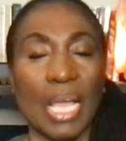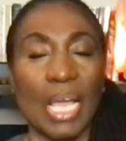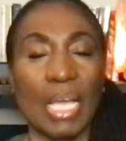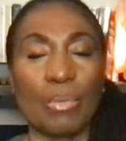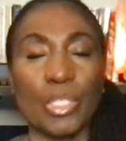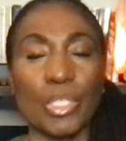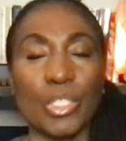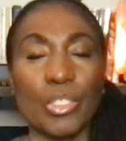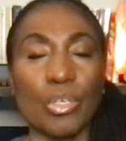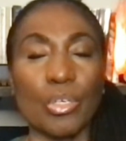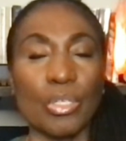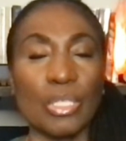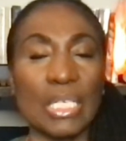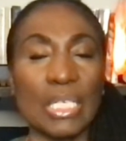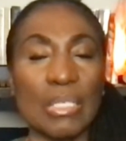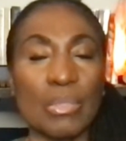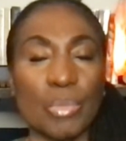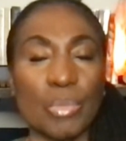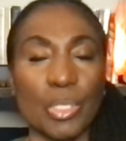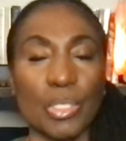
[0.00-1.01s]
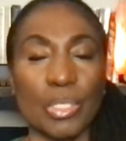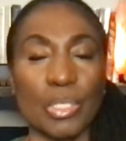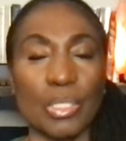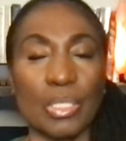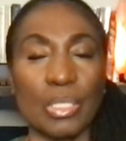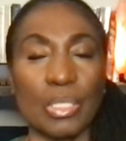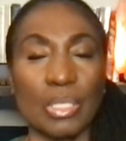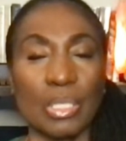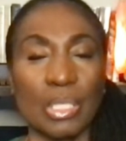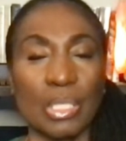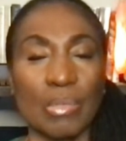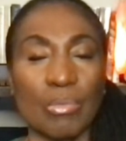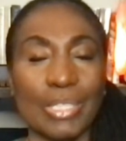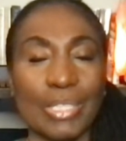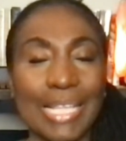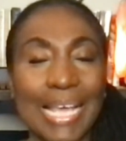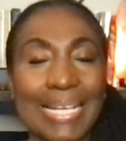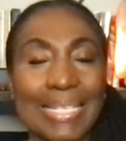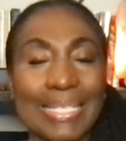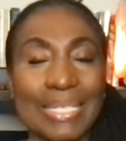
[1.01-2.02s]
And we turn inward,
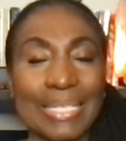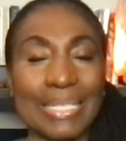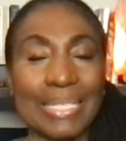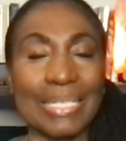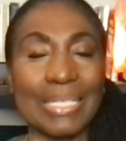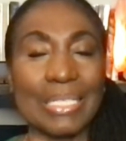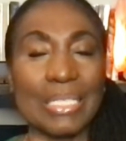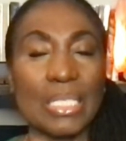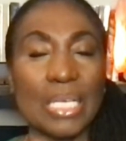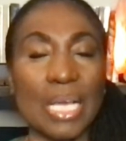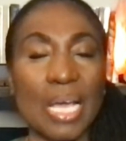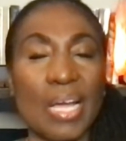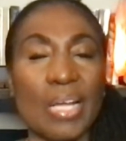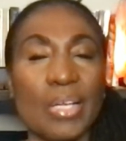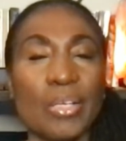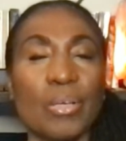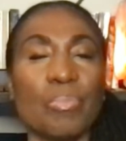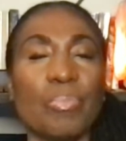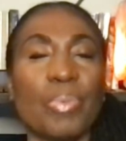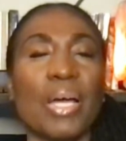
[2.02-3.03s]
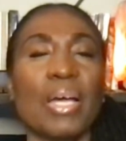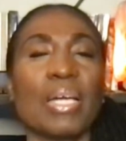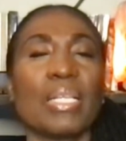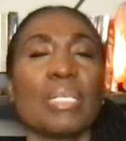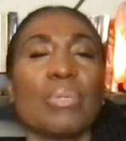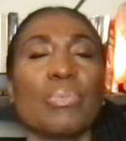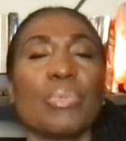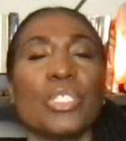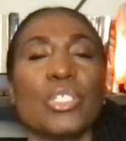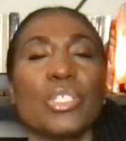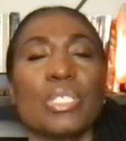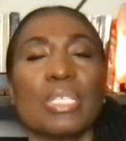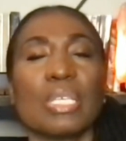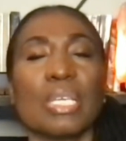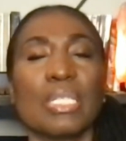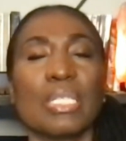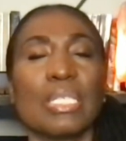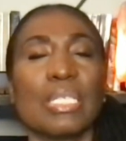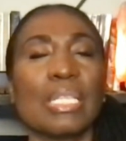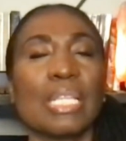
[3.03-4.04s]
relaxing the entire body. We just
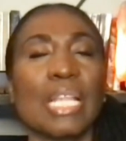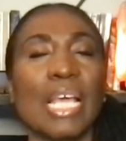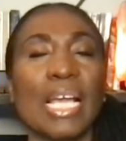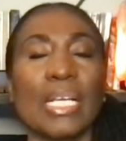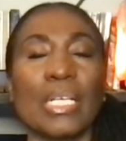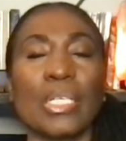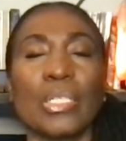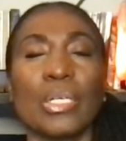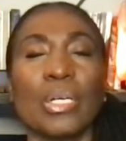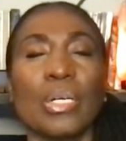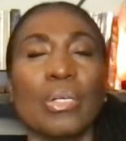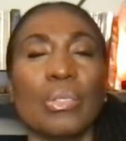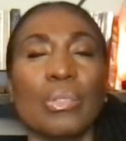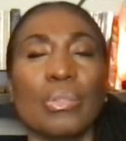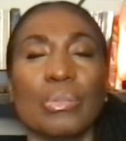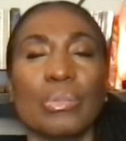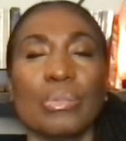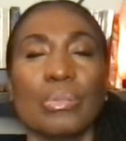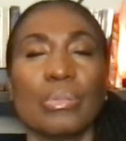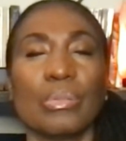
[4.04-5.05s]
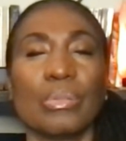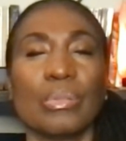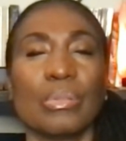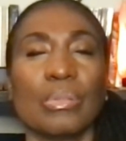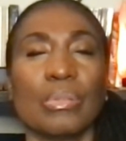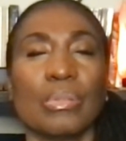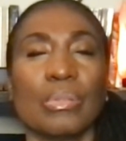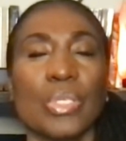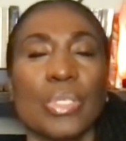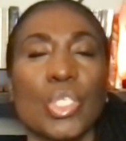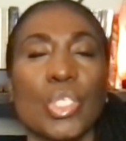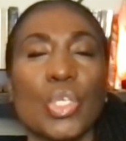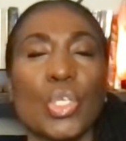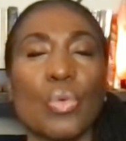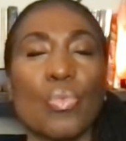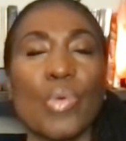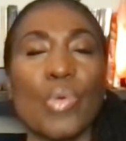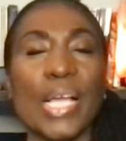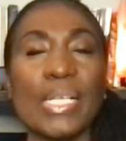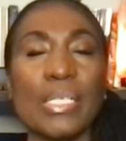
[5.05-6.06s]
get to let go,
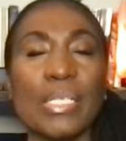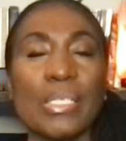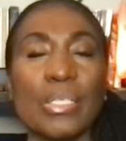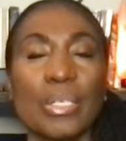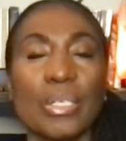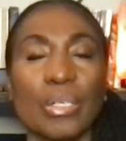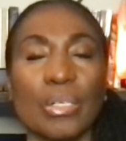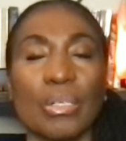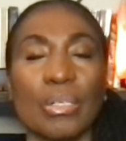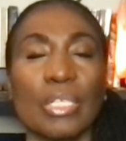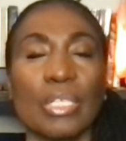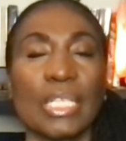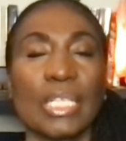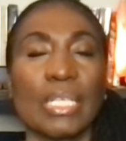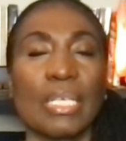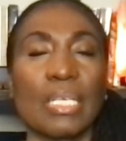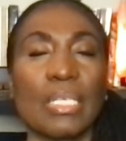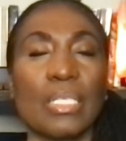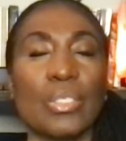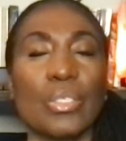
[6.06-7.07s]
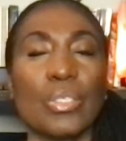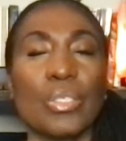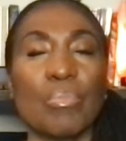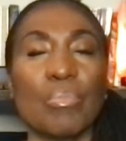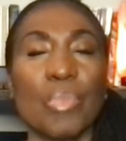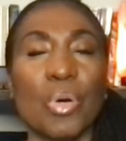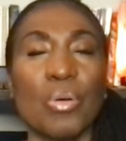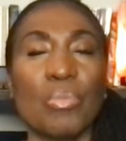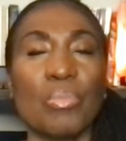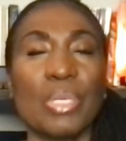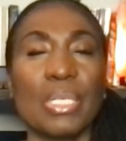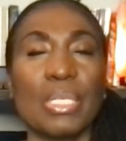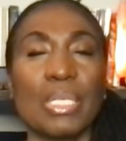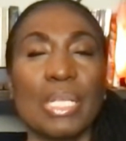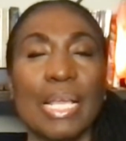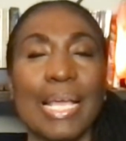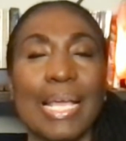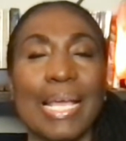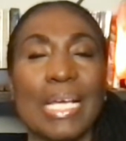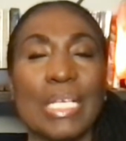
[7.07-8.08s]
surrender into the moment
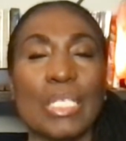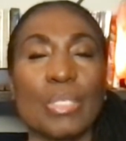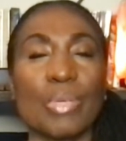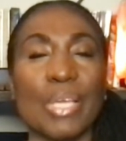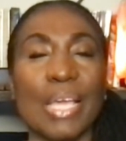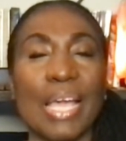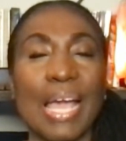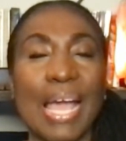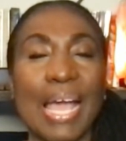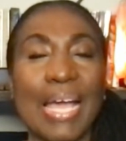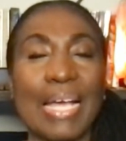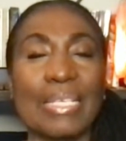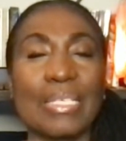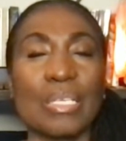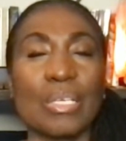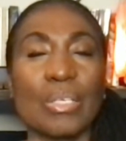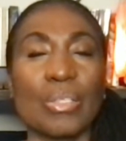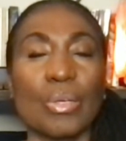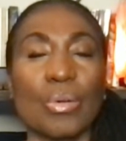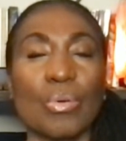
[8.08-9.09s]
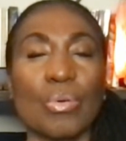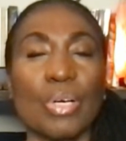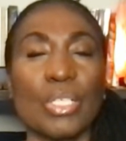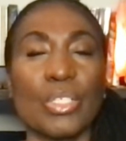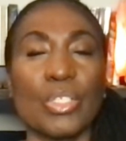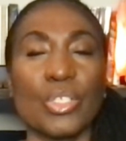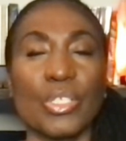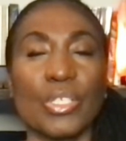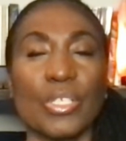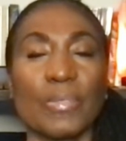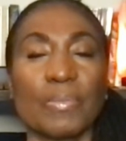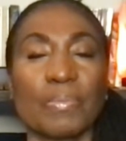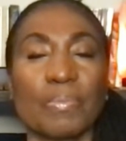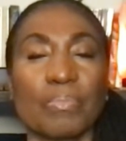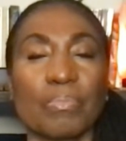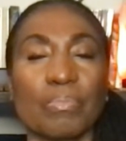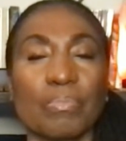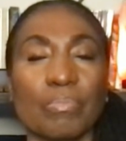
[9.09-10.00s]
as we ask the question.